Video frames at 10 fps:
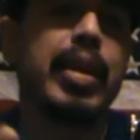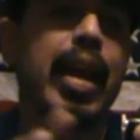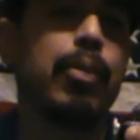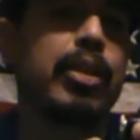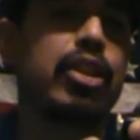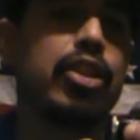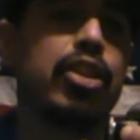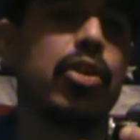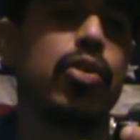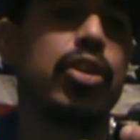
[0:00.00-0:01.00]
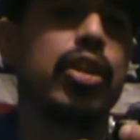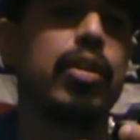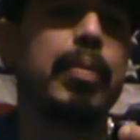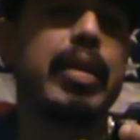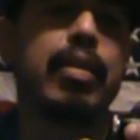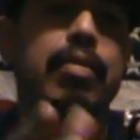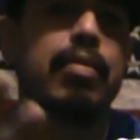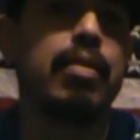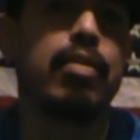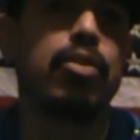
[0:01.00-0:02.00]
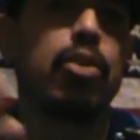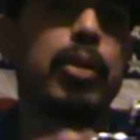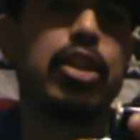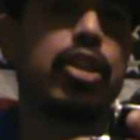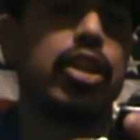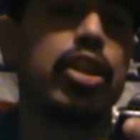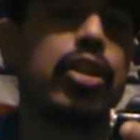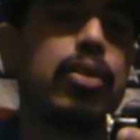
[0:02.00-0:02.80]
can't return the order because it's no return